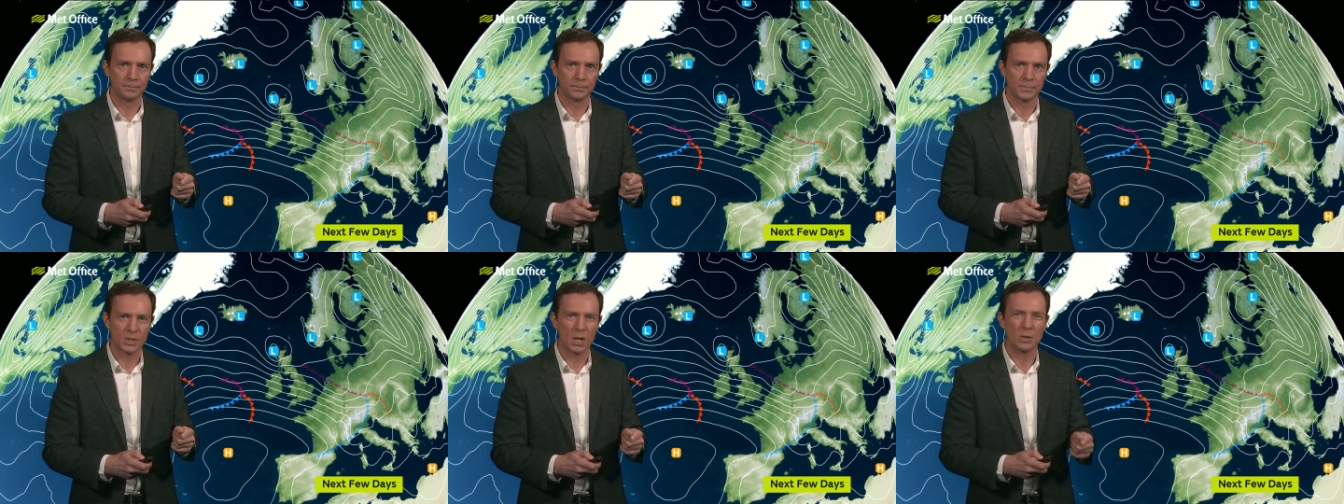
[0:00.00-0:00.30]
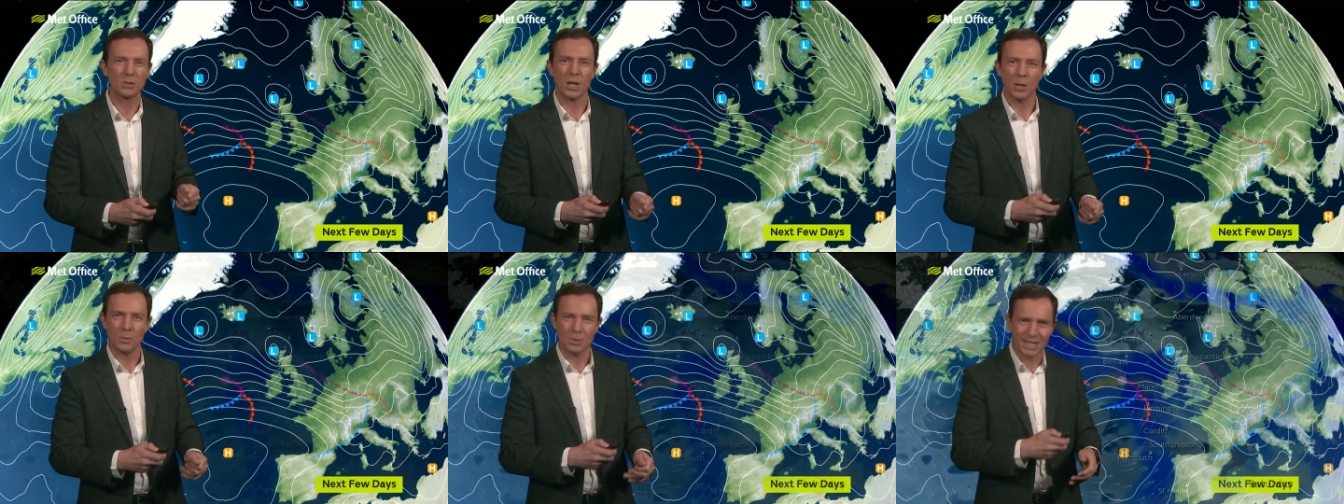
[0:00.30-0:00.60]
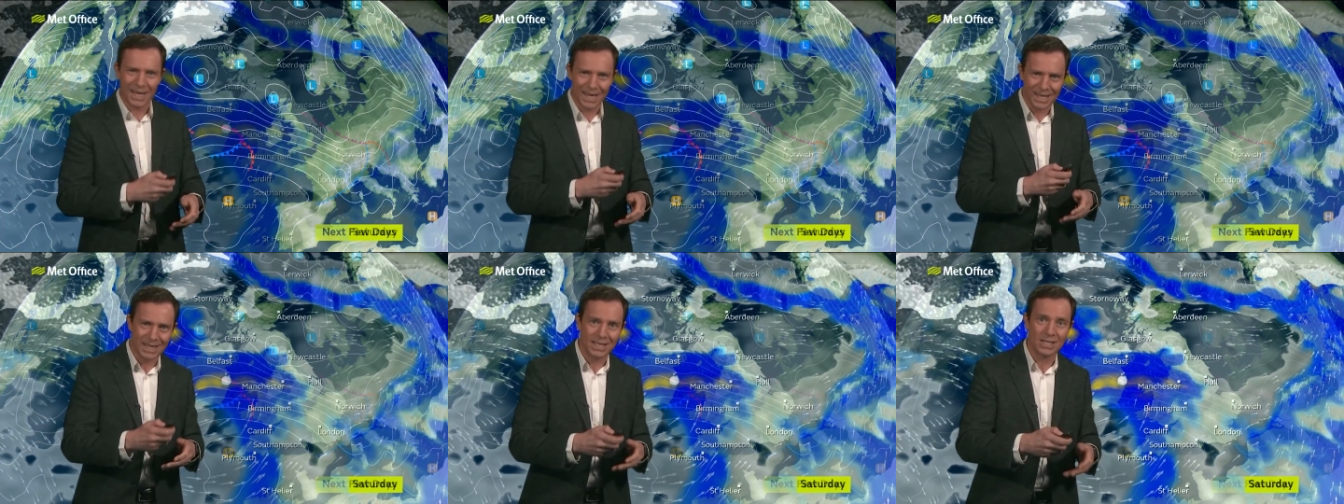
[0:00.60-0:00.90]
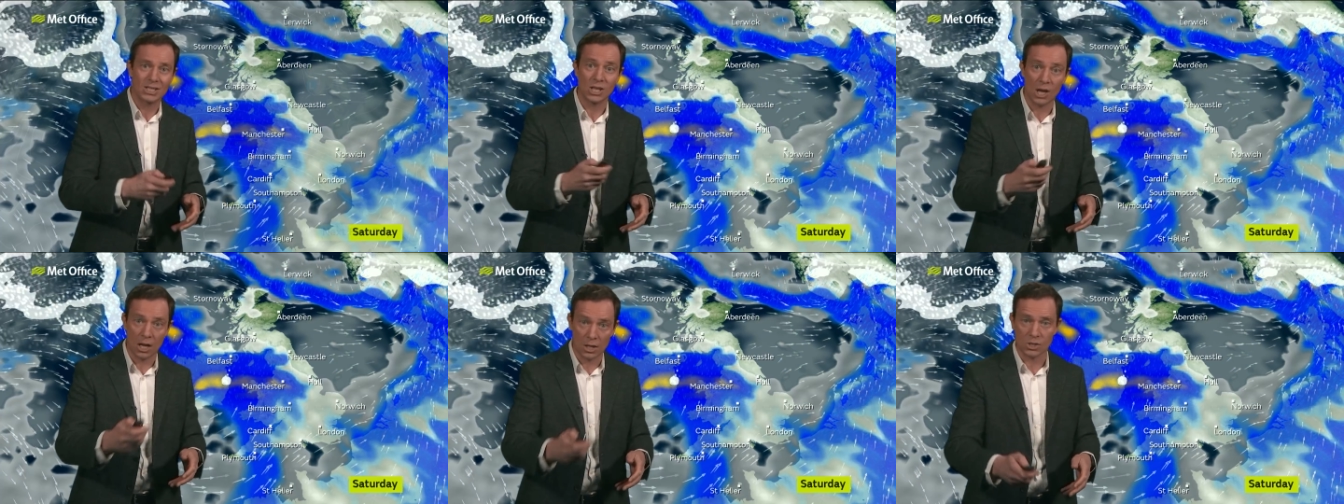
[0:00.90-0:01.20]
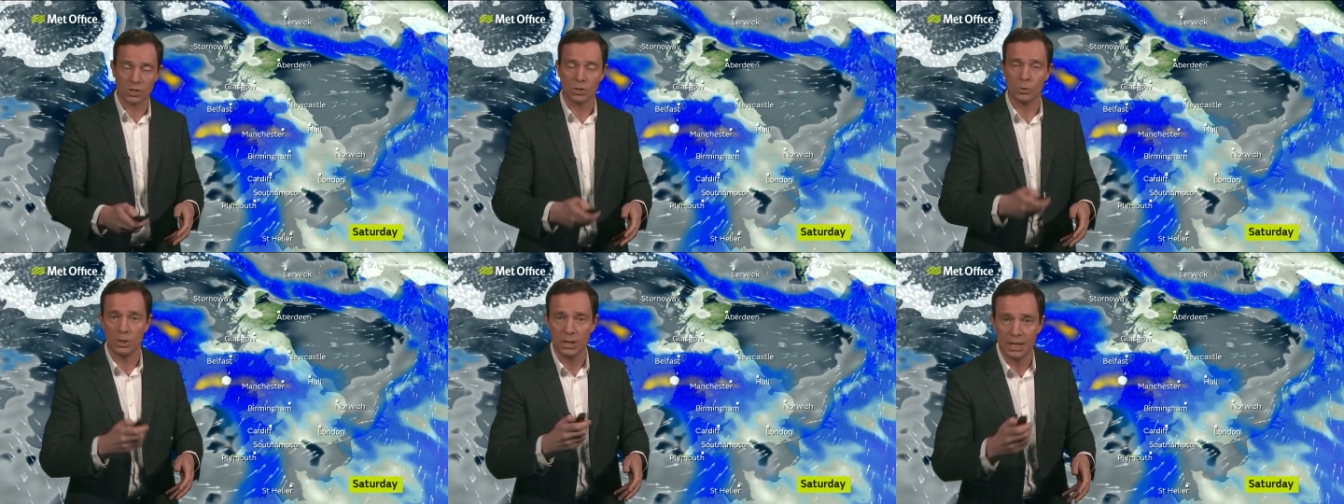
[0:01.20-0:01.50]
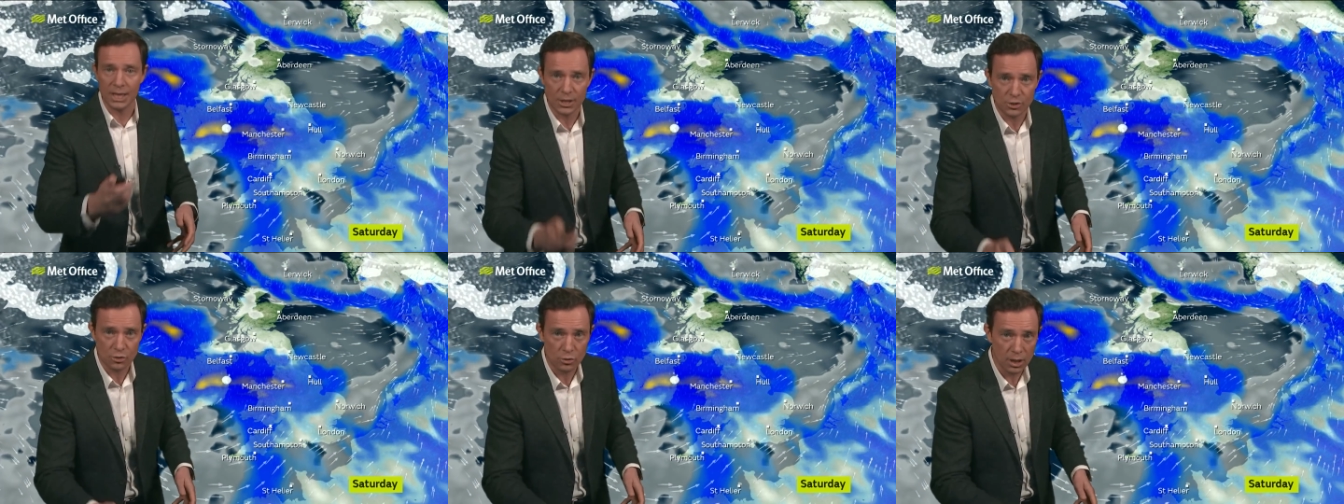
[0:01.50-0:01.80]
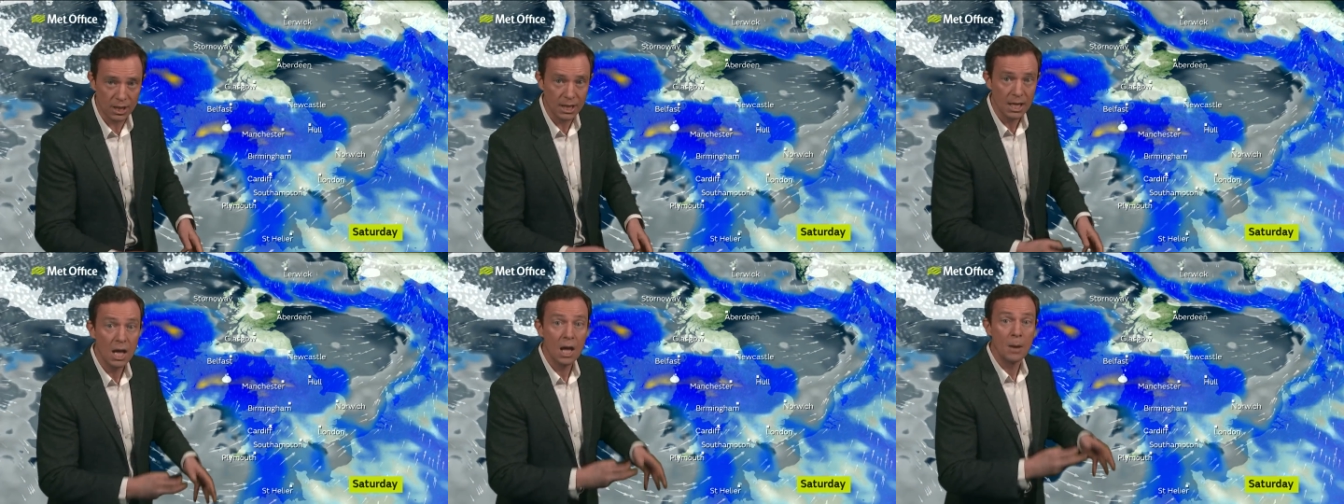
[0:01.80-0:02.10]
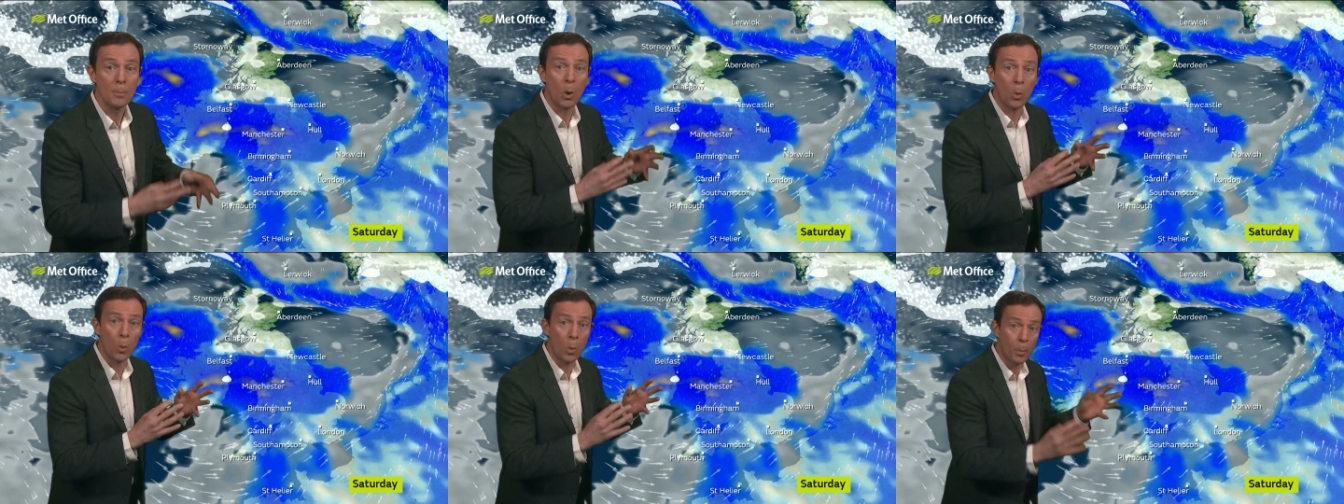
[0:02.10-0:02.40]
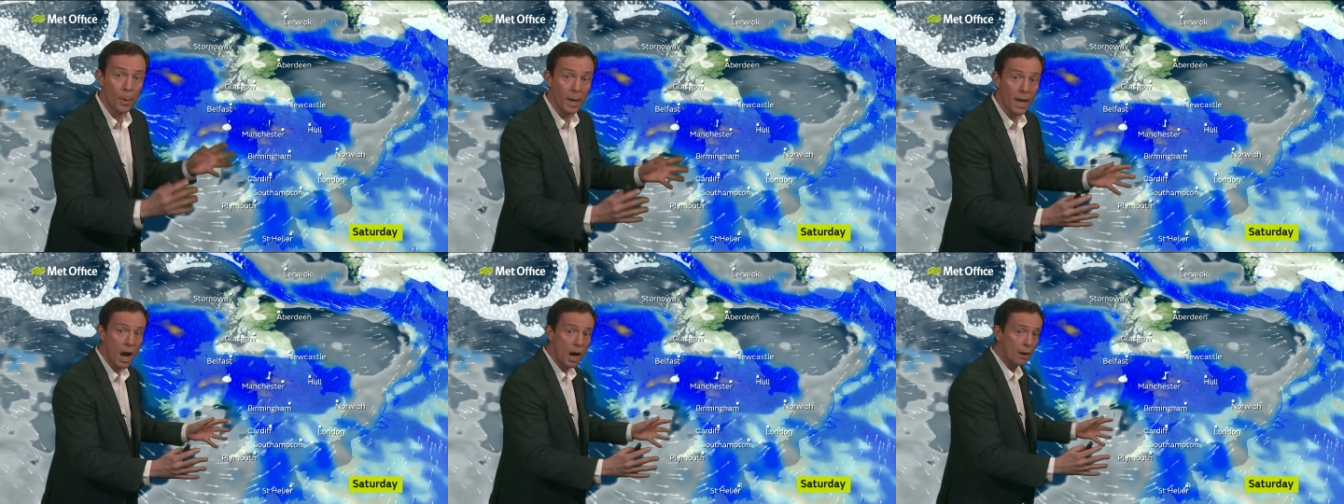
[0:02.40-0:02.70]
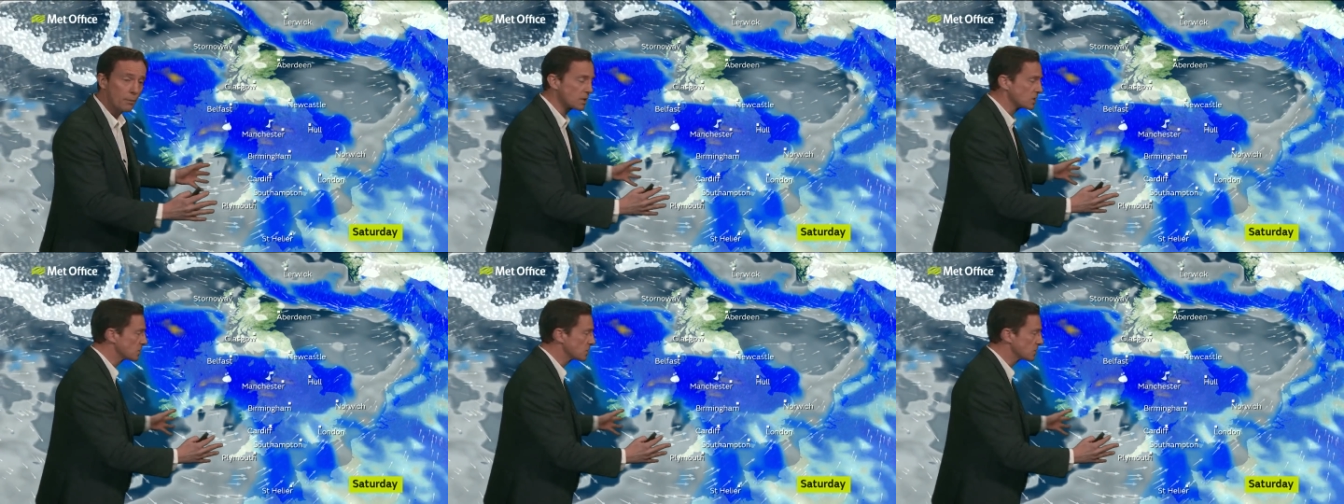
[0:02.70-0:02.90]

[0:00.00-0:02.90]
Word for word: So don't take these charts too literally, but what we are